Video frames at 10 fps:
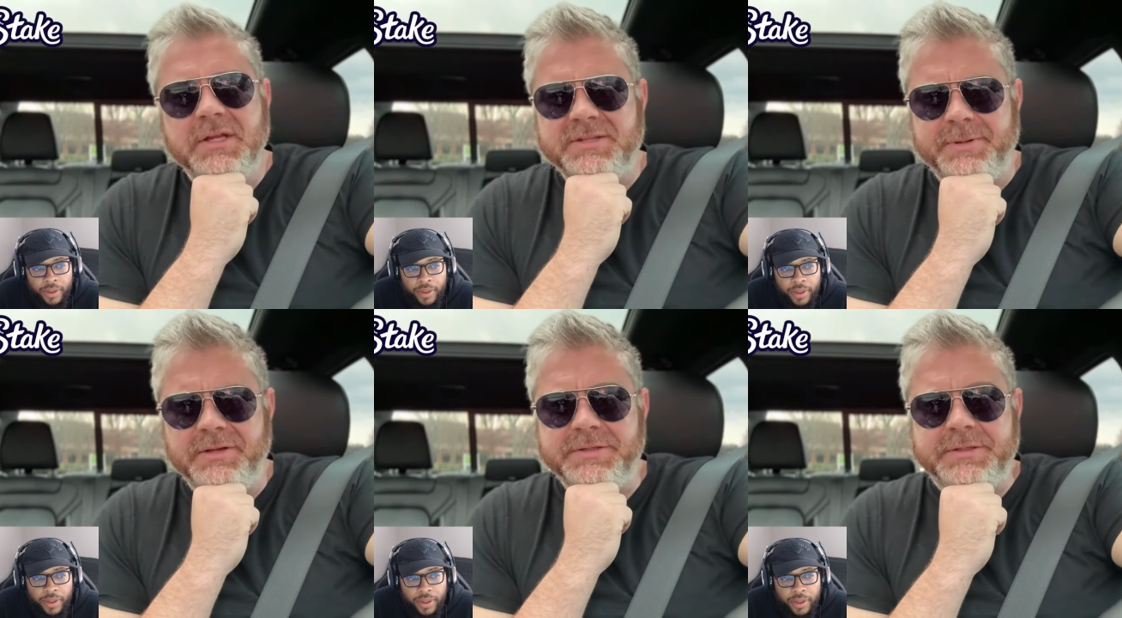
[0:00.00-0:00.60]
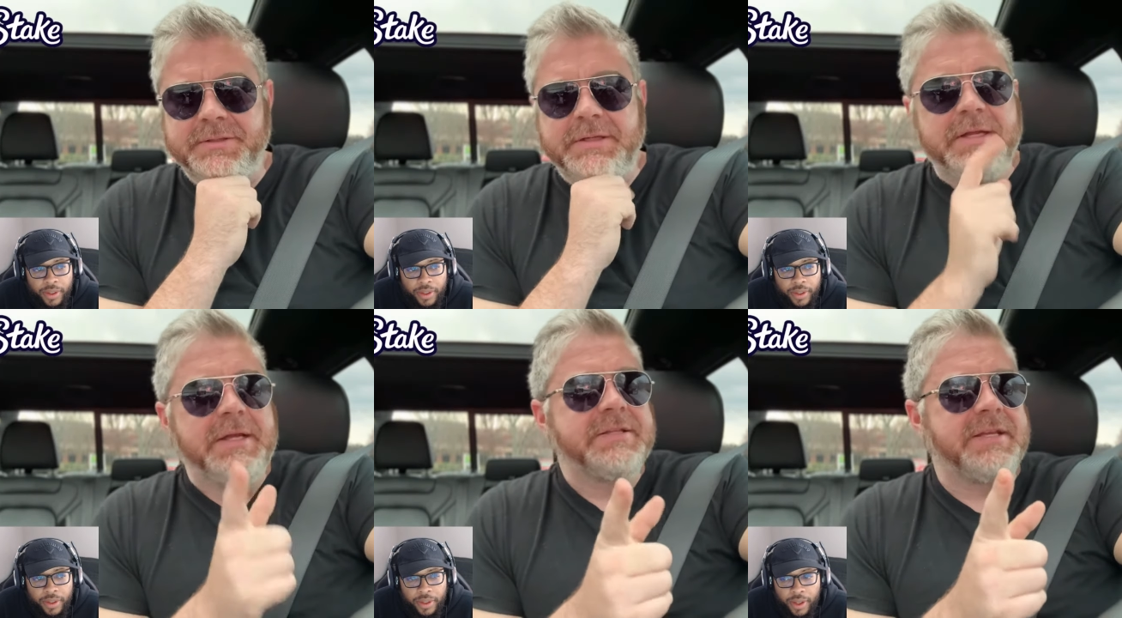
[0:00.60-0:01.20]
Speaker 1: experience it.
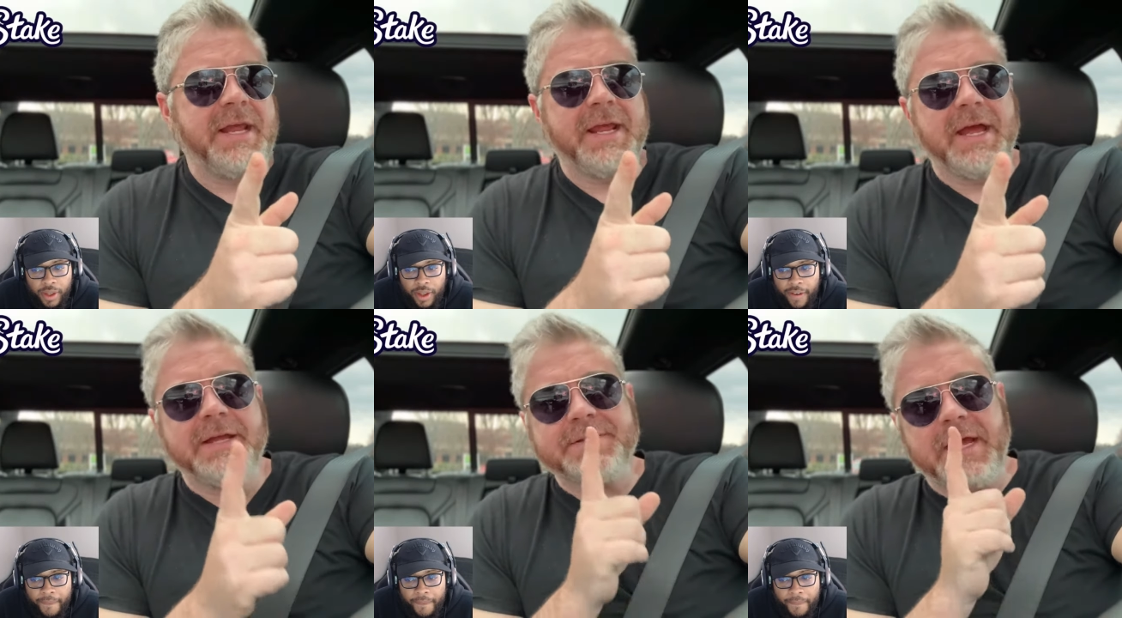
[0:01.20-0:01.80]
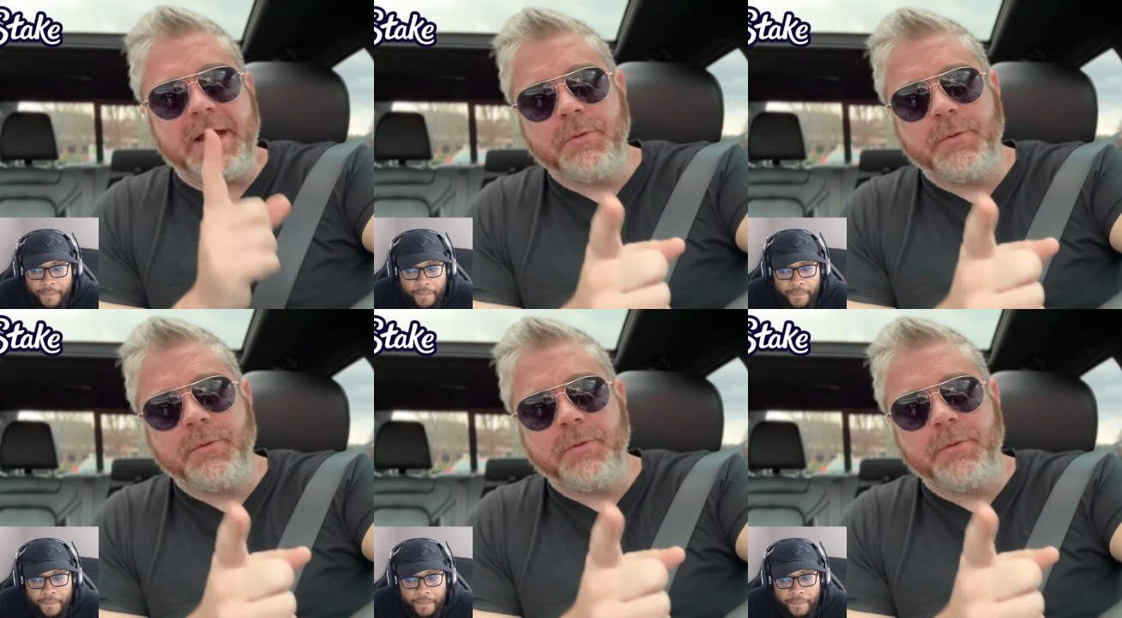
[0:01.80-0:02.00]
Today, guys, I